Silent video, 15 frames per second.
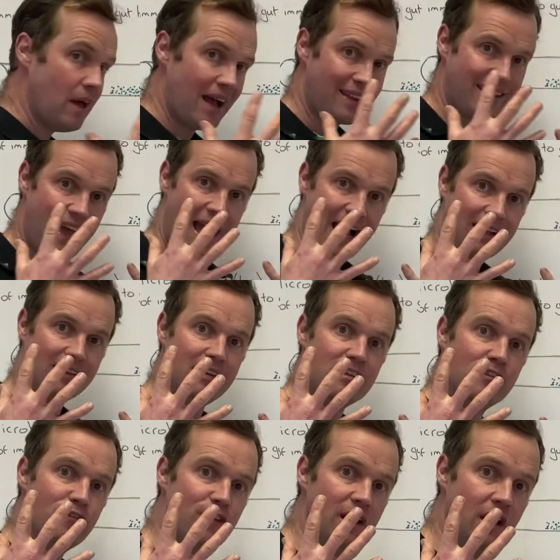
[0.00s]
attack
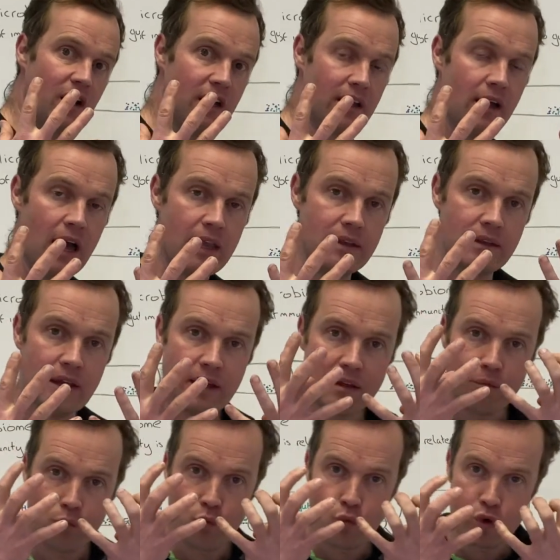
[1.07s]
these villi and they
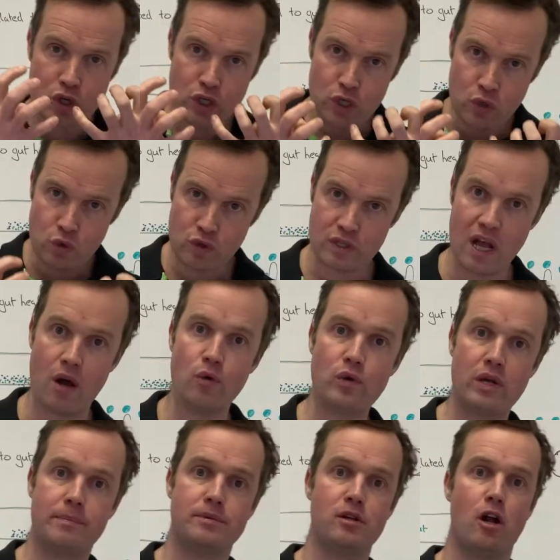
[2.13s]
reduce down
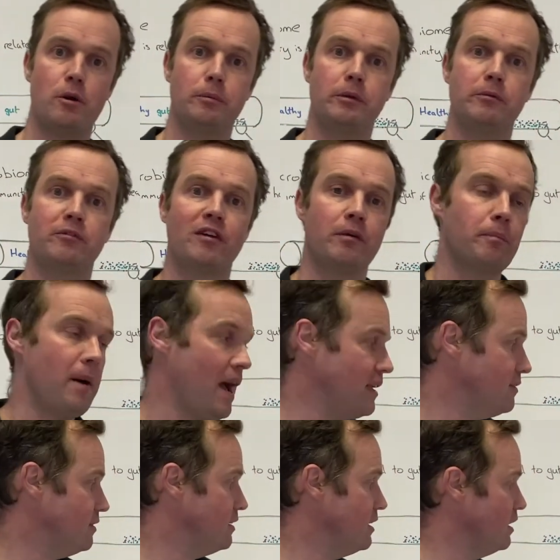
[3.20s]
the absorptive
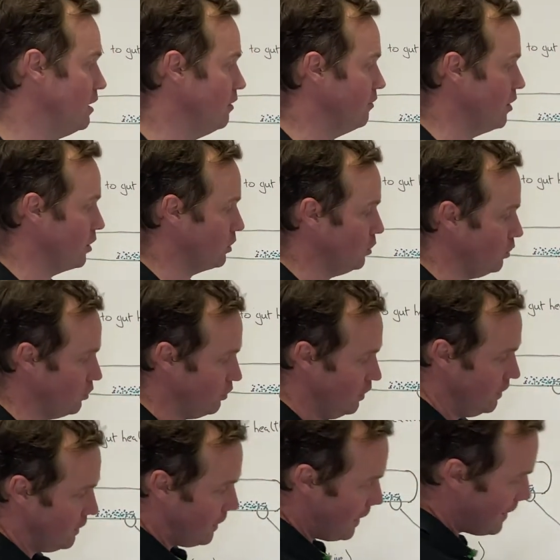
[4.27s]
capacity of our gut.
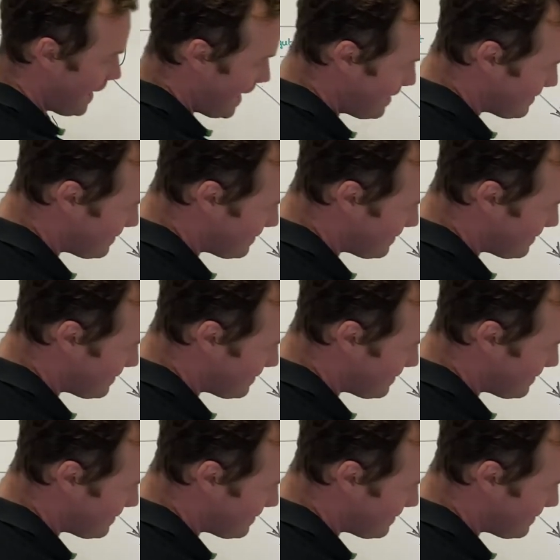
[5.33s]
At a